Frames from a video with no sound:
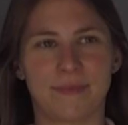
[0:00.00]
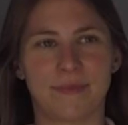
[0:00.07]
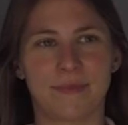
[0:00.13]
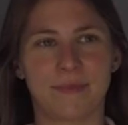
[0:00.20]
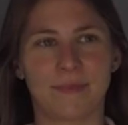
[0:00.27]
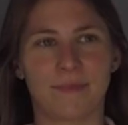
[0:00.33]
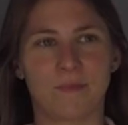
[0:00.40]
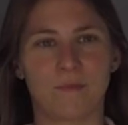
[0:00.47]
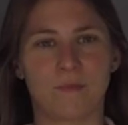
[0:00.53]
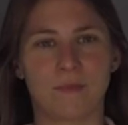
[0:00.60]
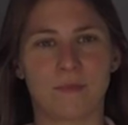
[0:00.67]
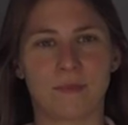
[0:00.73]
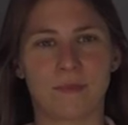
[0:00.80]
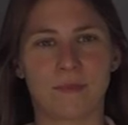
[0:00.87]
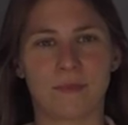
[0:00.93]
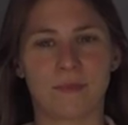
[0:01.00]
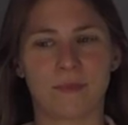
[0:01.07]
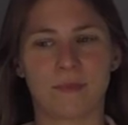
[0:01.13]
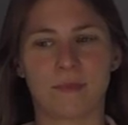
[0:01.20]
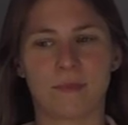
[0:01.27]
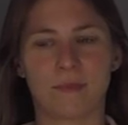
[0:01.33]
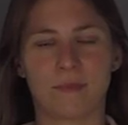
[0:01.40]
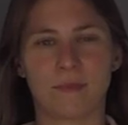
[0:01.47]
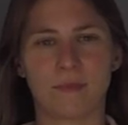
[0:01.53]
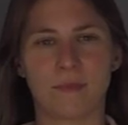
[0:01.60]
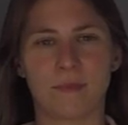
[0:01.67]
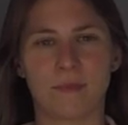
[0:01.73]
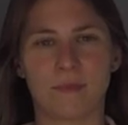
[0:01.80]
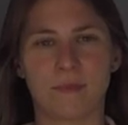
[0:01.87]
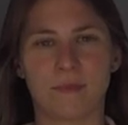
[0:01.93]

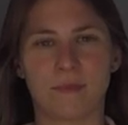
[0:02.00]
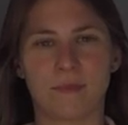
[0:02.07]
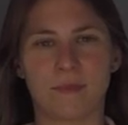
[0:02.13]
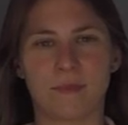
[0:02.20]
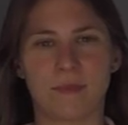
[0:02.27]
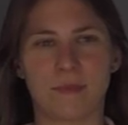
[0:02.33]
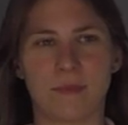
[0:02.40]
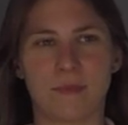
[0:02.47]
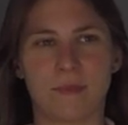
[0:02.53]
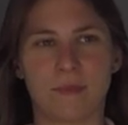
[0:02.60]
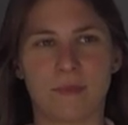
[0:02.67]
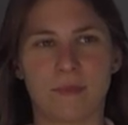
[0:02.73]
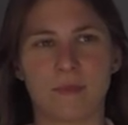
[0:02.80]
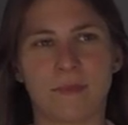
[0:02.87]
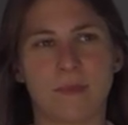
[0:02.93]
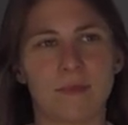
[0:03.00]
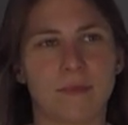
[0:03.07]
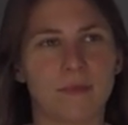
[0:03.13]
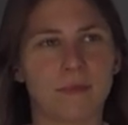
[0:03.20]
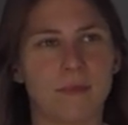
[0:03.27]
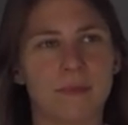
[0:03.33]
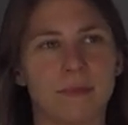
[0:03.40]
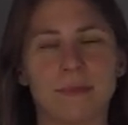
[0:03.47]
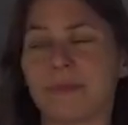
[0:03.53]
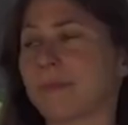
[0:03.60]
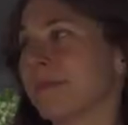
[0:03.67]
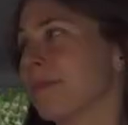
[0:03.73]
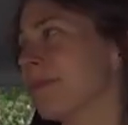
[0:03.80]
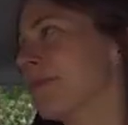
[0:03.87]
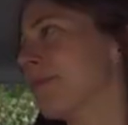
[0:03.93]
(silent)